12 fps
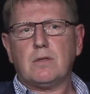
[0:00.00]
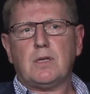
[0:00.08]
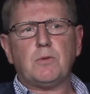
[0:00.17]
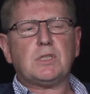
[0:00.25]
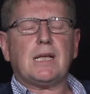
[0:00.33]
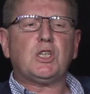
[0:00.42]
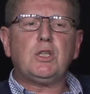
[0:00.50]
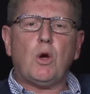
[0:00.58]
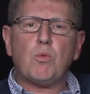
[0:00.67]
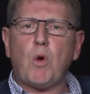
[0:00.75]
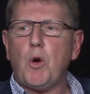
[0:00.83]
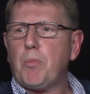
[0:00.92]
There is actually
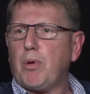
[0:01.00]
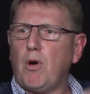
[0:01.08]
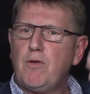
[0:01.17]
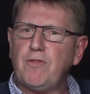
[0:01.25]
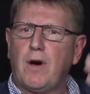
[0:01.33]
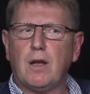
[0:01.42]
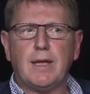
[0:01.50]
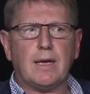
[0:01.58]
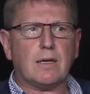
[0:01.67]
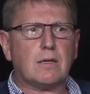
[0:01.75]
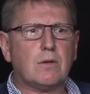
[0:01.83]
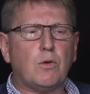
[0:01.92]
no role
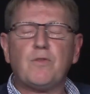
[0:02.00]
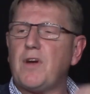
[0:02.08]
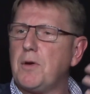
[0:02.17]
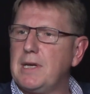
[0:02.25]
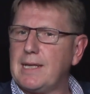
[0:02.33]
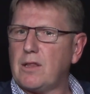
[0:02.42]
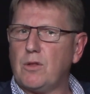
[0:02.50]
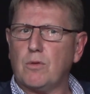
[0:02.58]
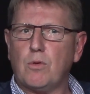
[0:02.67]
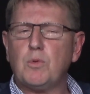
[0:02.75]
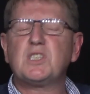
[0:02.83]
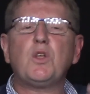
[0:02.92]
profiling, or very little,
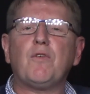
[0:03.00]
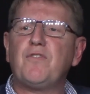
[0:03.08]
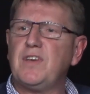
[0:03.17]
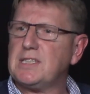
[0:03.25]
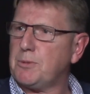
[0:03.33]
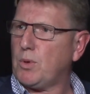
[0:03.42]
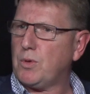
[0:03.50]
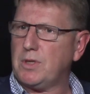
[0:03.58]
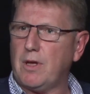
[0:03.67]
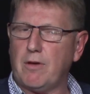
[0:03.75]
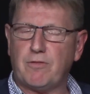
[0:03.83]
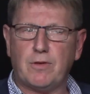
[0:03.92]
or it's not visible
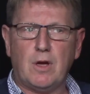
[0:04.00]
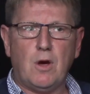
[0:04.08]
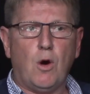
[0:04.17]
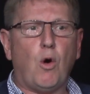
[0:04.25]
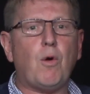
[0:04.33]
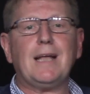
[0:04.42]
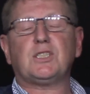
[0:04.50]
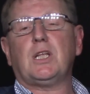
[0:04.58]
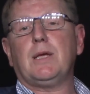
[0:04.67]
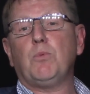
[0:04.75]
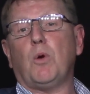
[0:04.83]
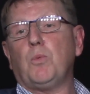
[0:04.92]
enough. Or
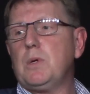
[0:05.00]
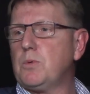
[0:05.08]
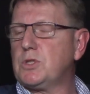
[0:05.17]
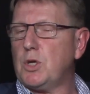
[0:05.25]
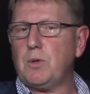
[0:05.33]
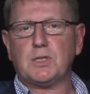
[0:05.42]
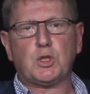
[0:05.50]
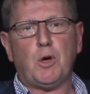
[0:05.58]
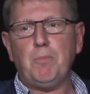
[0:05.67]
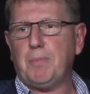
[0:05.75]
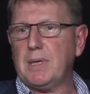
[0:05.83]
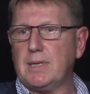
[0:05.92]
actually what we were doing as
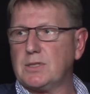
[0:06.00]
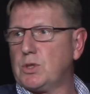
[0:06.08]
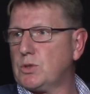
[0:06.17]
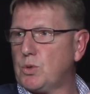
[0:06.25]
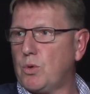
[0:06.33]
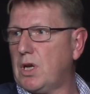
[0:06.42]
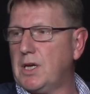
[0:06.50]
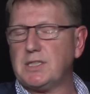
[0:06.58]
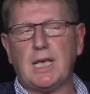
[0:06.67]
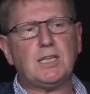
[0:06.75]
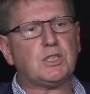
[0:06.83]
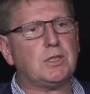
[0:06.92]
companies, as
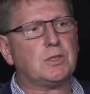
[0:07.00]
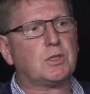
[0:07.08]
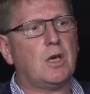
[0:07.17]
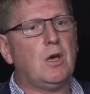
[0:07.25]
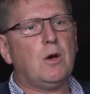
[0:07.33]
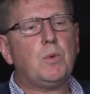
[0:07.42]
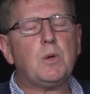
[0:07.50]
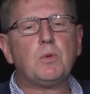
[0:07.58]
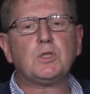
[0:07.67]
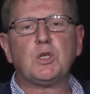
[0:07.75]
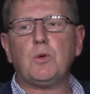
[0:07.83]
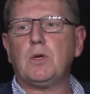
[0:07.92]
organizations, we
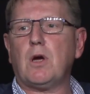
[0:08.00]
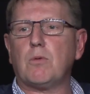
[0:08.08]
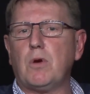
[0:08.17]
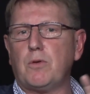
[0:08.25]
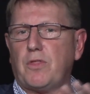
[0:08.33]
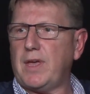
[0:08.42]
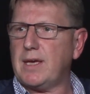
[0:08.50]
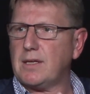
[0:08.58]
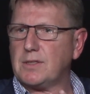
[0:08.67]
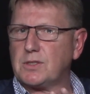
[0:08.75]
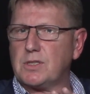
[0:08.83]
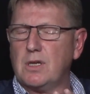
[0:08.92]
were doing our own
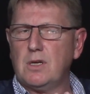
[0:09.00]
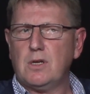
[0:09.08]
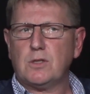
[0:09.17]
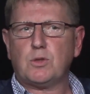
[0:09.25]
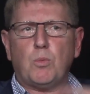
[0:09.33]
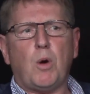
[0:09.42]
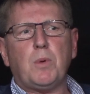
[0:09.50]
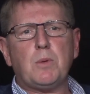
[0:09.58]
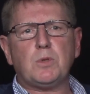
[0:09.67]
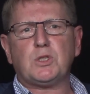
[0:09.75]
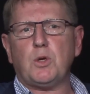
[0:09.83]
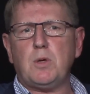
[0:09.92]
things. So what we
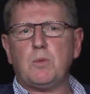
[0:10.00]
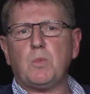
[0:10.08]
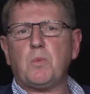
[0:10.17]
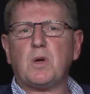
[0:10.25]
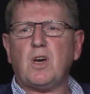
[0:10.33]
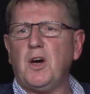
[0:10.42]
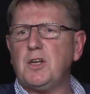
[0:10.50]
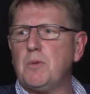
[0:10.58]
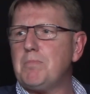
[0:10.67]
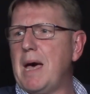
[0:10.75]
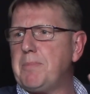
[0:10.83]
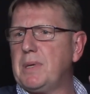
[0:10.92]
were doing, we were kind
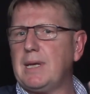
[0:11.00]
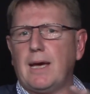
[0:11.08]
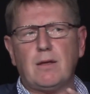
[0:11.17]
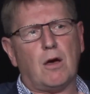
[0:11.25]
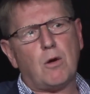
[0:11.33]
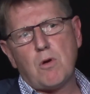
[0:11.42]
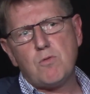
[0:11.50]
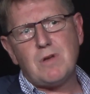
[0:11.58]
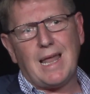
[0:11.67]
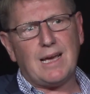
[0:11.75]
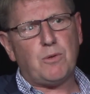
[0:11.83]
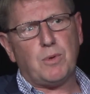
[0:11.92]
of mapping out our own
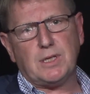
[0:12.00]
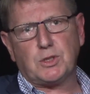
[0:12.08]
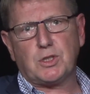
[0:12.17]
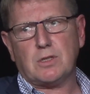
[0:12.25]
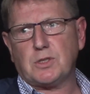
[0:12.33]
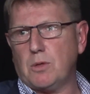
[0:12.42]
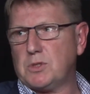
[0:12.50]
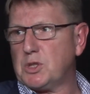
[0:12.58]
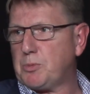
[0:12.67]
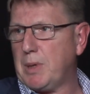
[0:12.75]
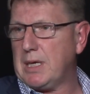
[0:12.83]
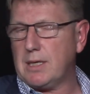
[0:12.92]
language, so to
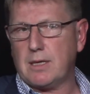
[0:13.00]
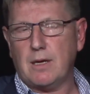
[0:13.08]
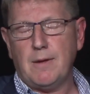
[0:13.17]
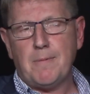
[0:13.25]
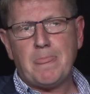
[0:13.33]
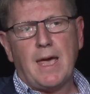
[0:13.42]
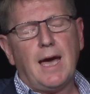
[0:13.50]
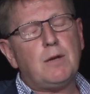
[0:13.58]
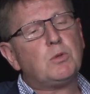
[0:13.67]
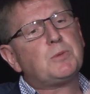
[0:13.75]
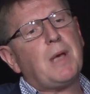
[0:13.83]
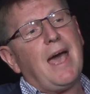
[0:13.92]
speak. And
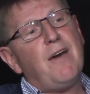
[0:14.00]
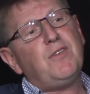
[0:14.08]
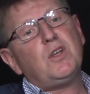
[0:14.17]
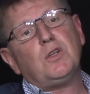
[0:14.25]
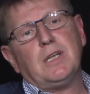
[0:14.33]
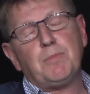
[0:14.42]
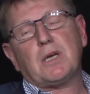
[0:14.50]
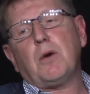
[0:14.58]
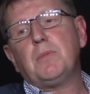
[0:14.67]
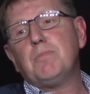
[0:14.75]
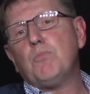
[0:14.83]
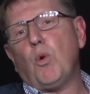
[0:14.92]
it was evidently
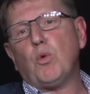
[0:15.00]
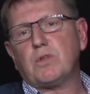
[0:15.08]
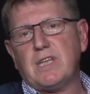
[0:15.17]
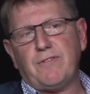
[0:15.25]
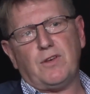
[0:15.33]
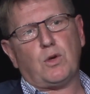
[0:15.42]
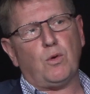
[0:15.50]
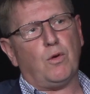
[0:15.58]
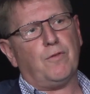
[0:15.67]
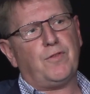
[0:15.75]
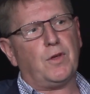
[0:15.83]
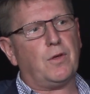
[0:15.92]
becoming more
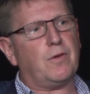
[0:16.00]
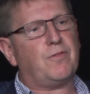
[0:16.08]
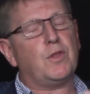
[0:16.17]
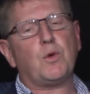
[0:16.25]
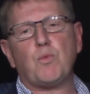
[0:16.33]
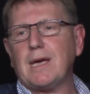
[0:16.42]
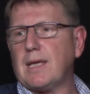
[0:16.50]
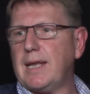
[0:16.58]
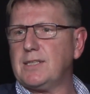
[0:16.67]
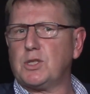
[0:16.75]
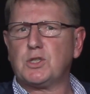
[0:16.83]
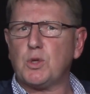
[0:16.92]
difficult for the
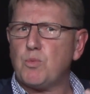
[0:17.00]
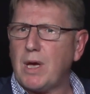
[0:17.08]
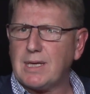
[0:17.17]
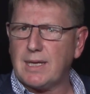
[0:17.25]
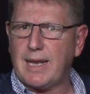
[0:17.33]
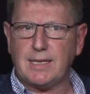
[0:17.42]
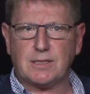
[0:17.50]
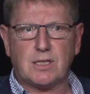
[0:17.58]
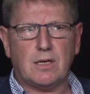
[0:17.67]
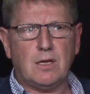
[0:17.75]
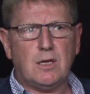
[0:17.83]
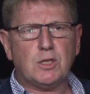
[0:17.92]
regulator to regulate,
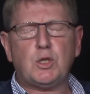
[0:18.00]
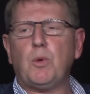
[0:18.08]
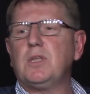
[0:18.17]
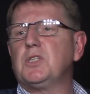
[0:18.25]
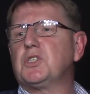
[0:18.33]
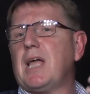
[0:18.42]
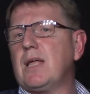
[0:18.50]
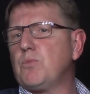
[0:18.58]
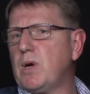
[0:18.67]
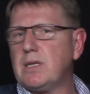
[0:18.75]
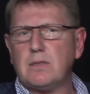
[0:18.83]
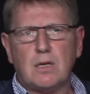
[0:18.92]
to
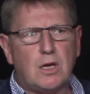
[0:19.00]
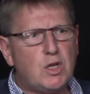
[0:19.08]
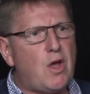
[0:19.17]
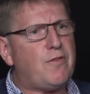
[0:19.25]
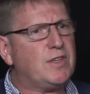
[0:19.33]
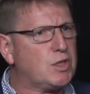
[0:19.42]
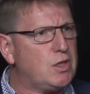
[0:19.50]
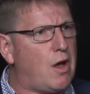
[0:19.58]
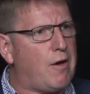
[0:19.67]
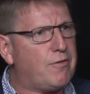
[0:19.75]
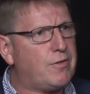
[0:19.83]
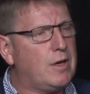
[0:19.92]
understand when enough is
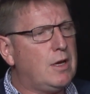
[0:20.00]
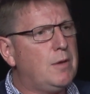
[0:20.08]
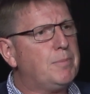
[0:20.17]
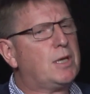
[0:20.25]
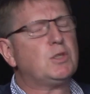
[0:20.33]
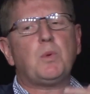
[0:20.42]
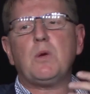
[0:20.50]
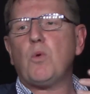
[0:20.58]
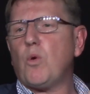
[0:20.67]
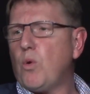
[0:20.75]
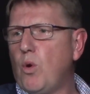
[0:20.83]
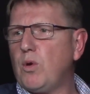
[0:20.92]
enough, because we
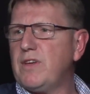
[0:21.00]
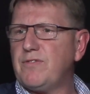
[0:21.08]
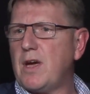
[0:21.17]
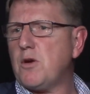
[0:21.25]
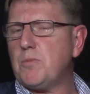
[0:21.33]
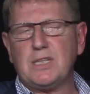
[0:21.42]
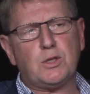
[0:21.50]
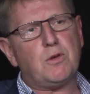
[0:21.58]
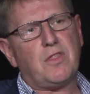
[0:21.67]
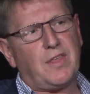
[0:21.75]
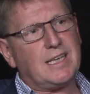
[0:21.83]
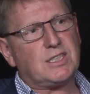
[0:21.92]
were all invariably
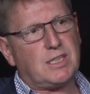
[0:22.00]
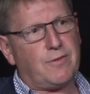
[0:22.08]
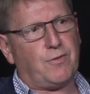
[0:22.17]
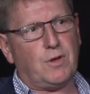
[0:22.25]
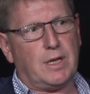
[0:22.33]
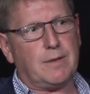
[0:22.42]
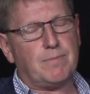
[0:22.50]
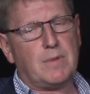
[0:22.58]
doing things differently.